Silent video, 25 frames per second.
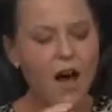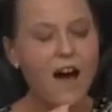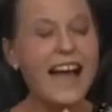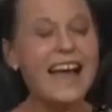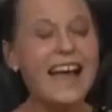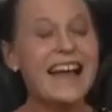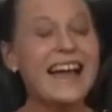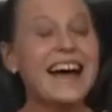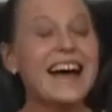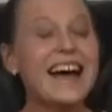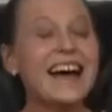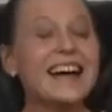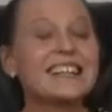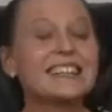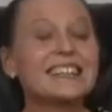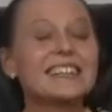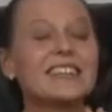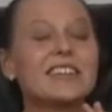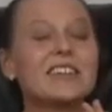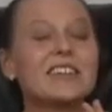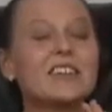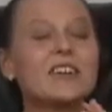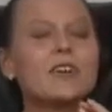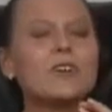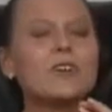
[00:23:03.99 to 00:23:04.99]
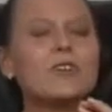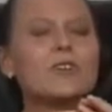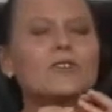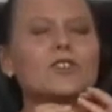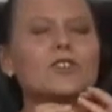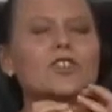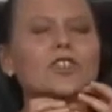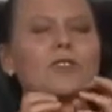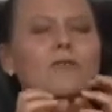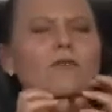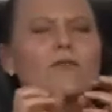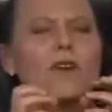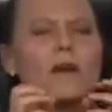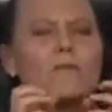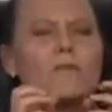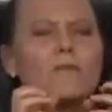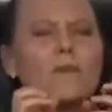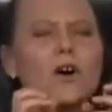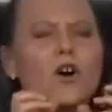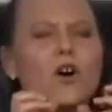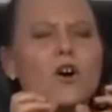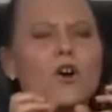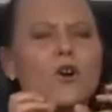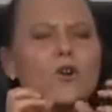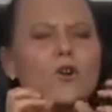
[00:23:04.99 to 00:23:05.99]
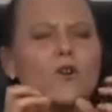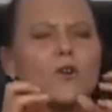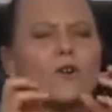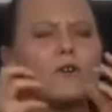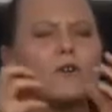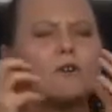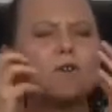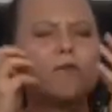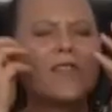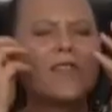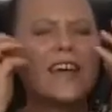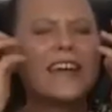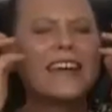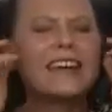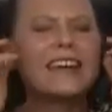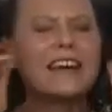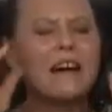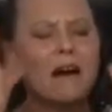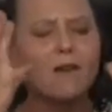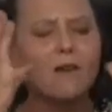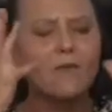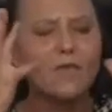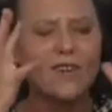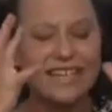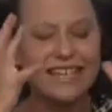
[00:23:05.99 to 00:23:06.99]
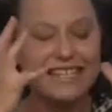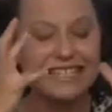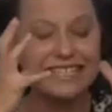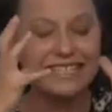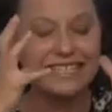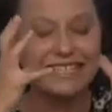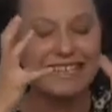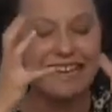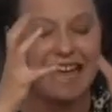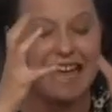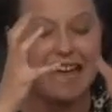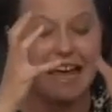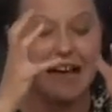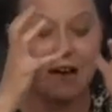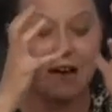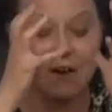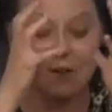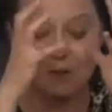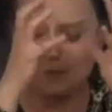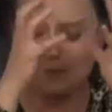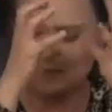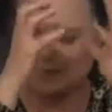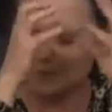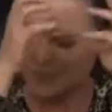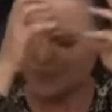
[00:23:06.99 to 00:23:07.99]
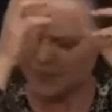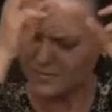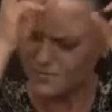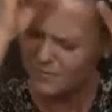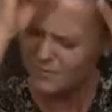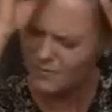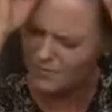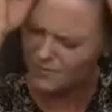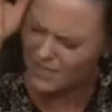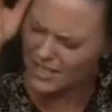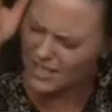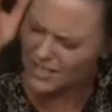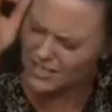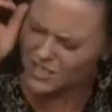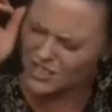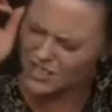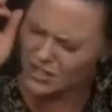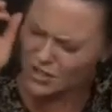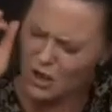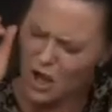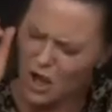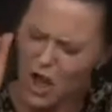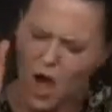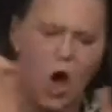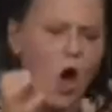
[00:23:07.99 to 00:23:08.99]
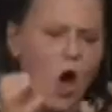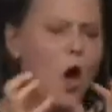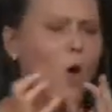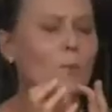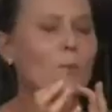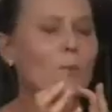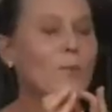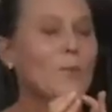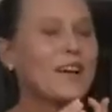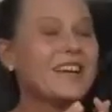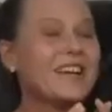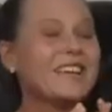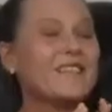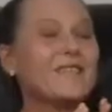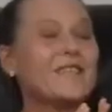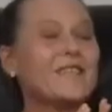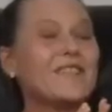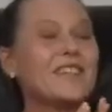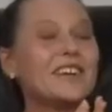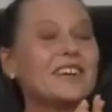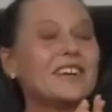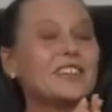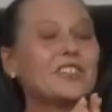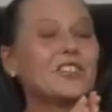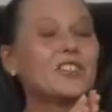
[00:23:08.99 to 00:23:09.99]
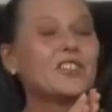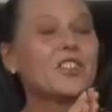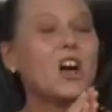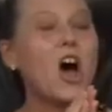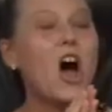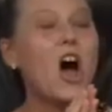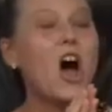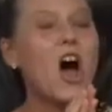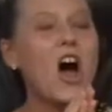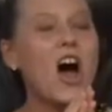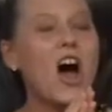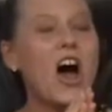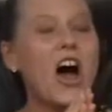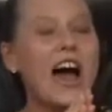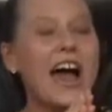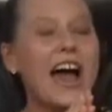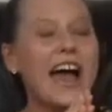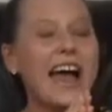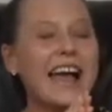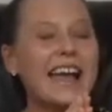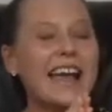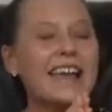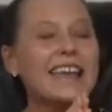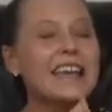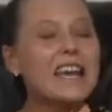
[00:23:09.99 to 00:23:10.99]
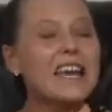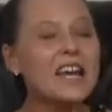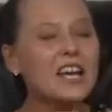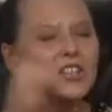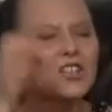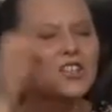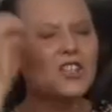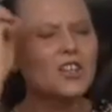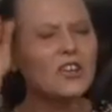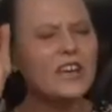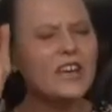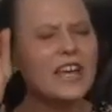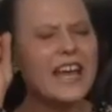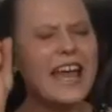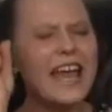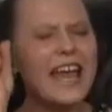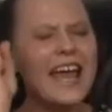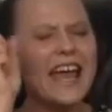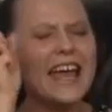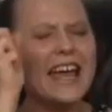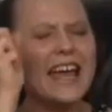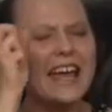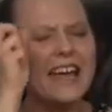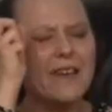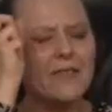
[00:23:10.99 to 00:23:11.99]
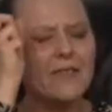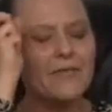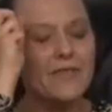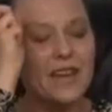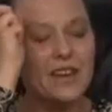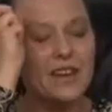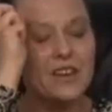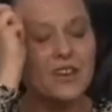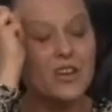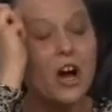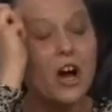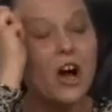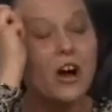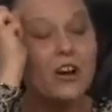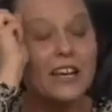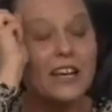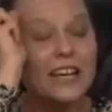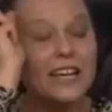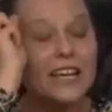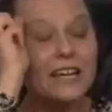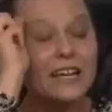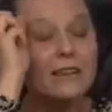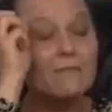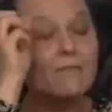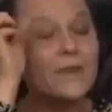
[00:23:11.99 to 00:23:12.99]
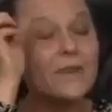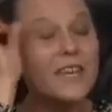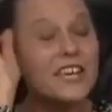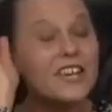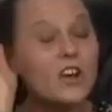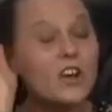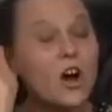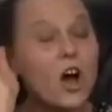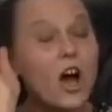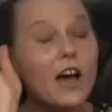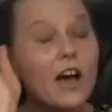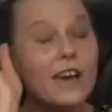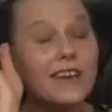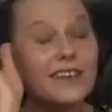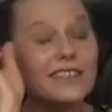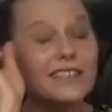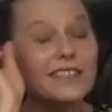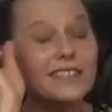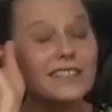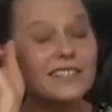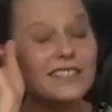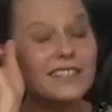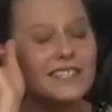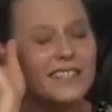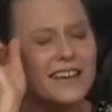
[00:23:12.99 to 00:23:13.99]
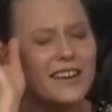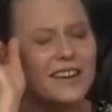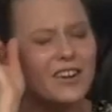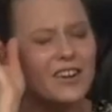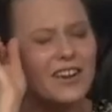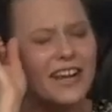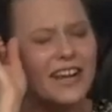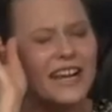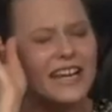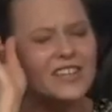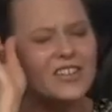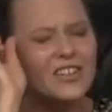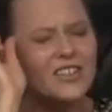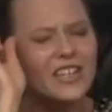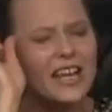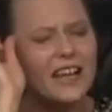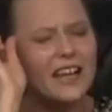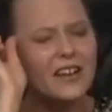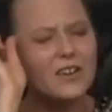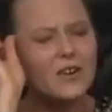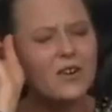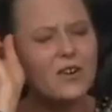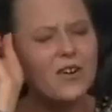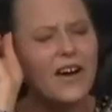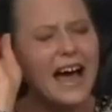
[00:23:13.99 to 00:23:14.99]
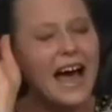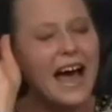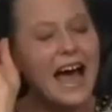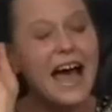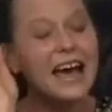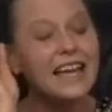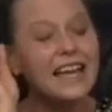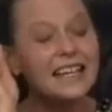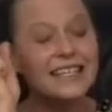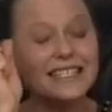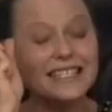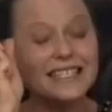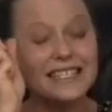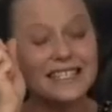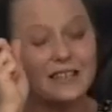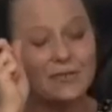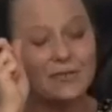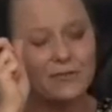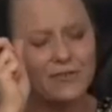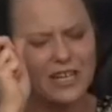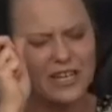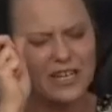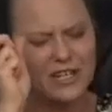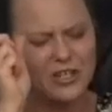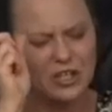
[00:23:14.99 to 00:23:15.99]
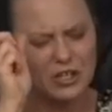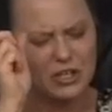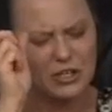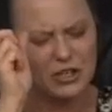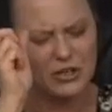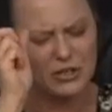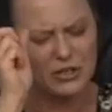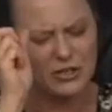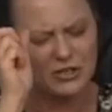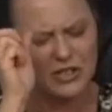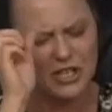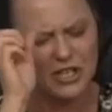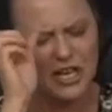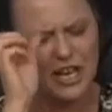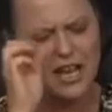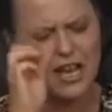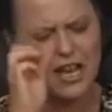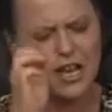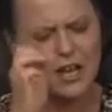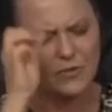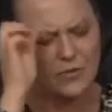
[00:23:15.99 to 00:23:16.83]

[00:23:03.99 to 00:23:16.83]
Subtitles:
I ask you to remove the covers now, to open the door, to hear the knocking, because the great channel has returned.